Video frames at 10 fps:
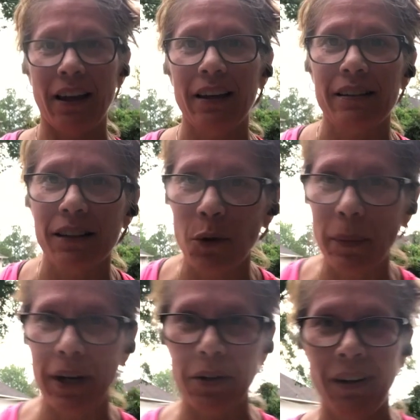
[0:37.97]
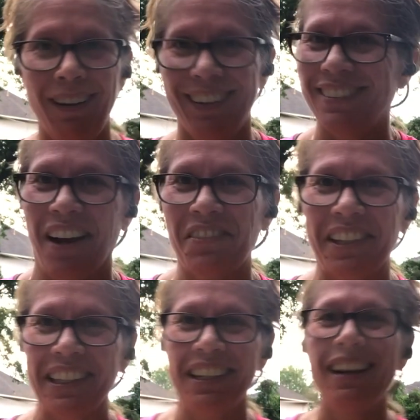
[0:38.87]
That's a little better, not
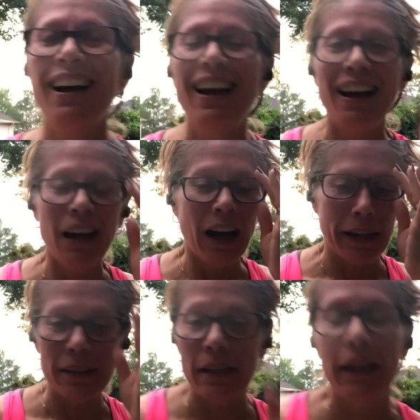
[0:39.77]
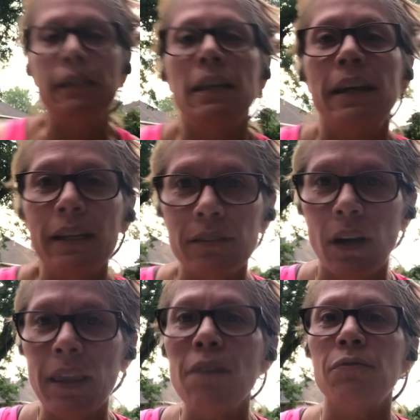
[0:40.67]
really. I decided to nix all
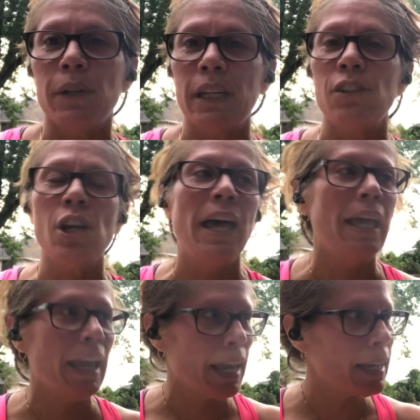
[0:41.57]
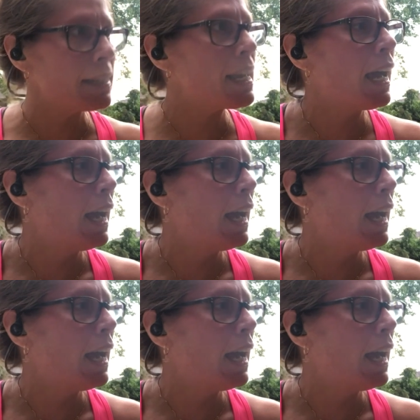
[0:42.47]
that footage and